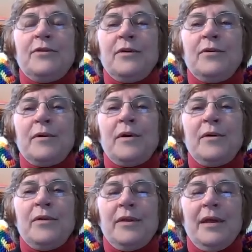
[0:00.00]
the
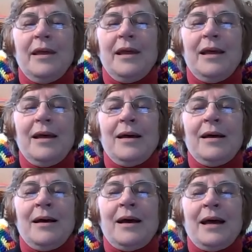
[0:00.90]
growth.
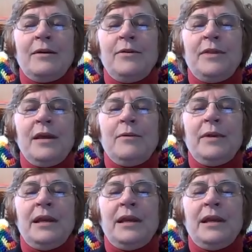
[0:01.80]
I don't think we